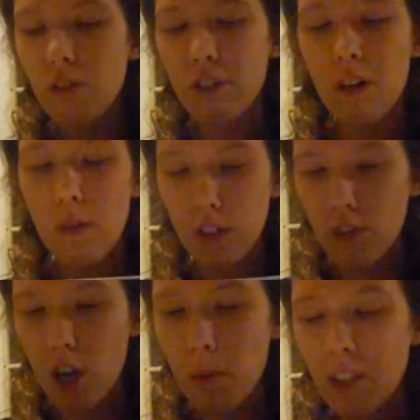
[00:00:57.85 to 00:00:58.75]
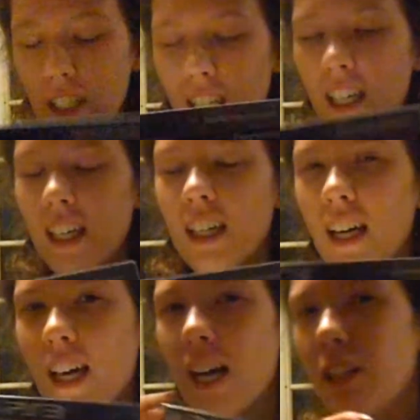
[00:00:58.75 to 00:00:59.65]
you so much Robert
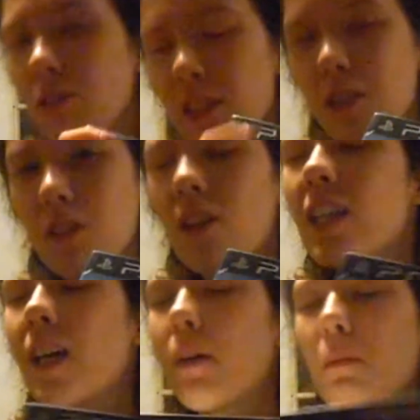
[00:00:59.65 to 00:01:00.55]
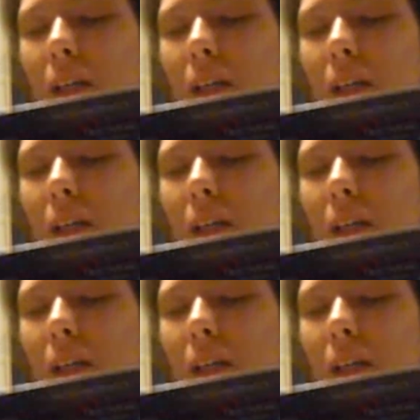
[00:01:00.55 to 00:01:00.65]
I kind of knew this was already coming